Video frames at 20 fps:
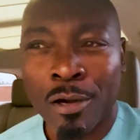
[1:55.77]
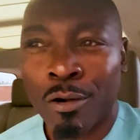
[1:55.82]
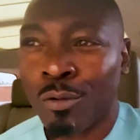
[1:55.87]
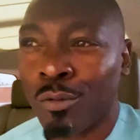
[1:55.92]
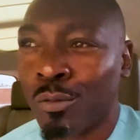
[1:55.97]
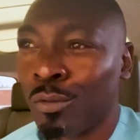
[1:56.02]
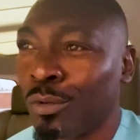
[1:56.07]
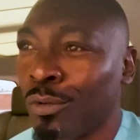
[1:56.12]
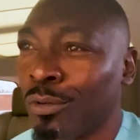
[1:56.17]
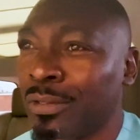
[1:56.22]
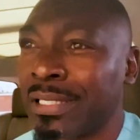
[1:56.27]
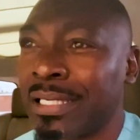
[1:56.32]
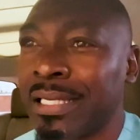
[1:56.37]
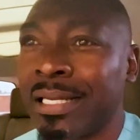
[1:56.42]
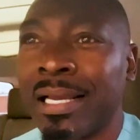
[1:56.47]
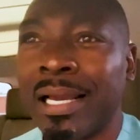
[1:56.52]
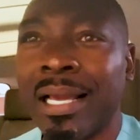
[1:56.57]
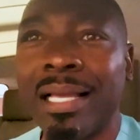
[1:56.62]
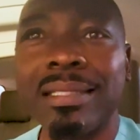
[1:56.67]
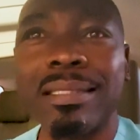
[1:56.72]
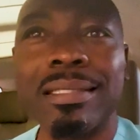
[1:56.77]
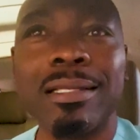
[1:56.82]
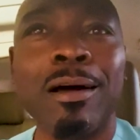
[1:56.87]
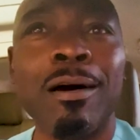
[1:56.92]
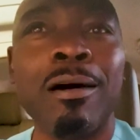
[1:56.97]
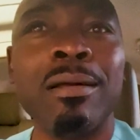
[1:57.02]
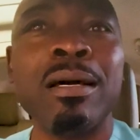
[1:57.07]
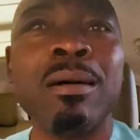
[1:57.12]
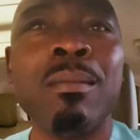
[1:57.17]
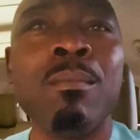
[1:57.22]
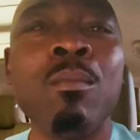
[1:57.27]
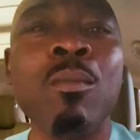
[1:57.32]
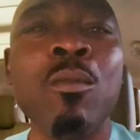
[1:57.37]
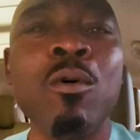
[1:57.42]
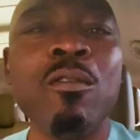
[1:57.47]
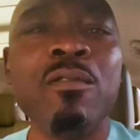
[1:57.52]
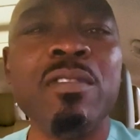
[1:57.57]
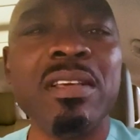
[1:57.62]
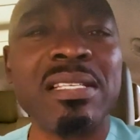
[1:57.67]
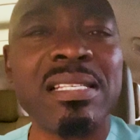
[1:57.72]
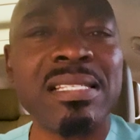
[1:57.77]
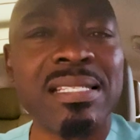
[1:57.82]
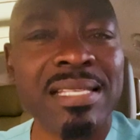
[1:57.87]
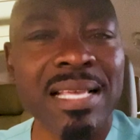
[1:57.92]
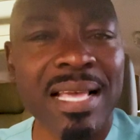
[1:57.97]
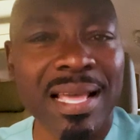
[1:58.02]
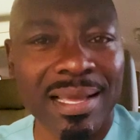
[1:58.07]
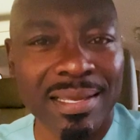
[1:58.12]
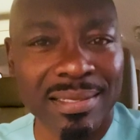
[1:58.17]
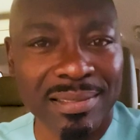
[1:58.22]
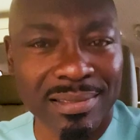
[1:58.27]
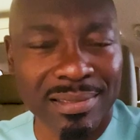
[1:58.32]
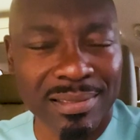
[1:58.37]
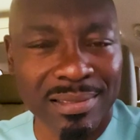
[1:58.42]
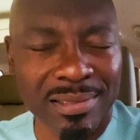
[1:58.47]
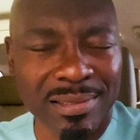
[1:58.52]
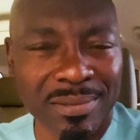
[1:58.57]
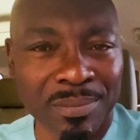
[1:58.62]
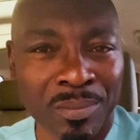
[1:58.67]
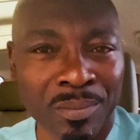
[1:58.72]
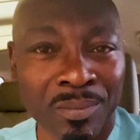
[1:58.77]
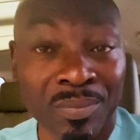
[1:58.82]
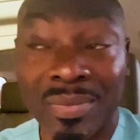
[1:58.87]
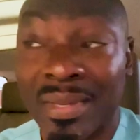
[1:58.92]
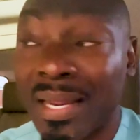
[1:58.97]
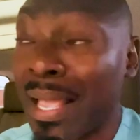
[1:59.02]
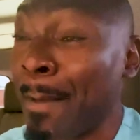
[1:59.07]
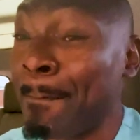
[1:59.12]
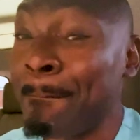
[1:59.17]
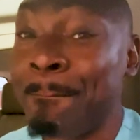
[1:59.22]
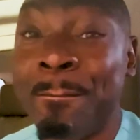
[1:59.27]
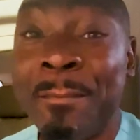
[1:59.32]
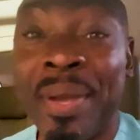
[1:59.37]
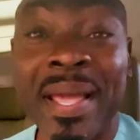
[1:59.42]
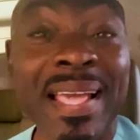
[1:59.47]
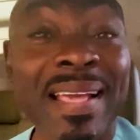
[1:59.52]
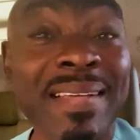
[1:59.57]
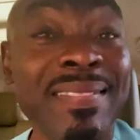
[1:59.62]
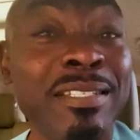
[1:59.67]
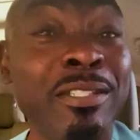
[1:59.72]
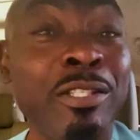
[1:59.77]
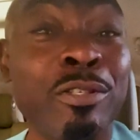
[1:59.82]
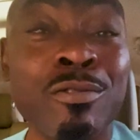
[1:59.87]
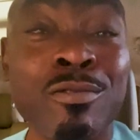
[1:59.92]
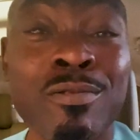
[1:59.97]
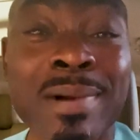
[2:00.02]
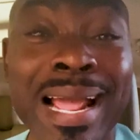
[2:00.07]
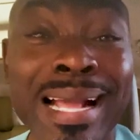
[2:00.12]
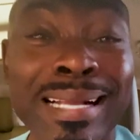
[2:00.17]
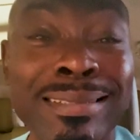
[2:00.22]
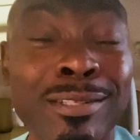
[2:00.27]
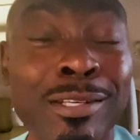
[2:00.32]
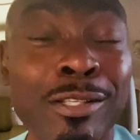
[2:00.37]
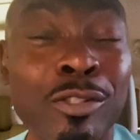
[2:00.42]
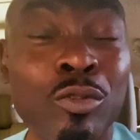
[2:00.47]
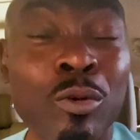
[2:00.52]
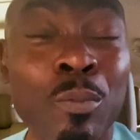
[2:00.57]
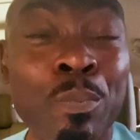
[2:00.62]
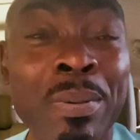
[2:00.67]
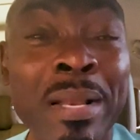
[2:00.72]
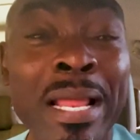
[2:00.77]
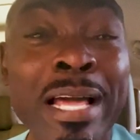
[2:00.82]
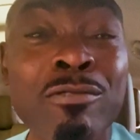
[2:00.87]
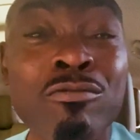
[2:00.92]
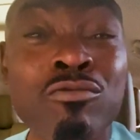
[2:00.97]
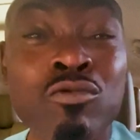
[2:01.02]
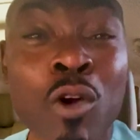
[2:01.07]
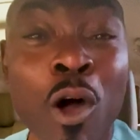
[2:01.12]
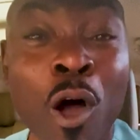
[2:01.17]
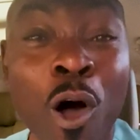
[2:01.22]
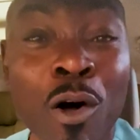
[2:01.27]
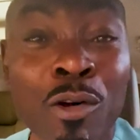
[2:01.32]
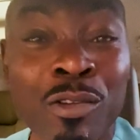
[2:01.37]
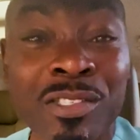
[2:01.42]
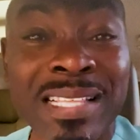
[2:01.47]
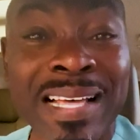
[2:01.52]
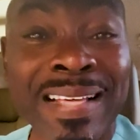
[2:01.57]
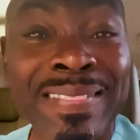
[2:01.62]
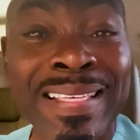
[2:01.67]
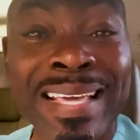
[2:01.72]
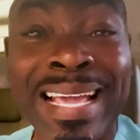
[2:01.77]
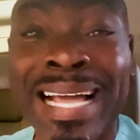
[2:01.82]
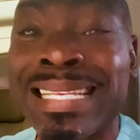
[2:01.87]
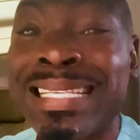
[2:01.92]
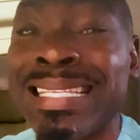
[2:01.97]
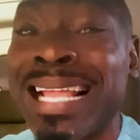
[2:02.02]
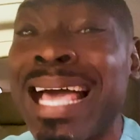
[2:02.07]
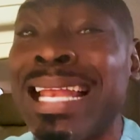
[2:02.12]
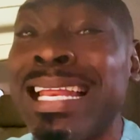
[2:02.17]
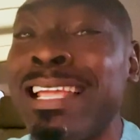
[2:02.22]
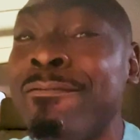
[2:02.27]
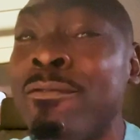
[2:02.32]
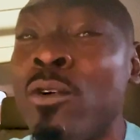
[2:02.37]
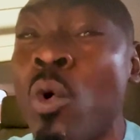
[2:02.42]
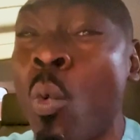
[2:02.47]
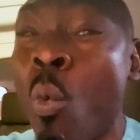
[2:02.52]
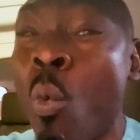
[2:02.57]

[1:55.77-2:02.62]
would get on a movie set and pay the directors to play roles that they are not even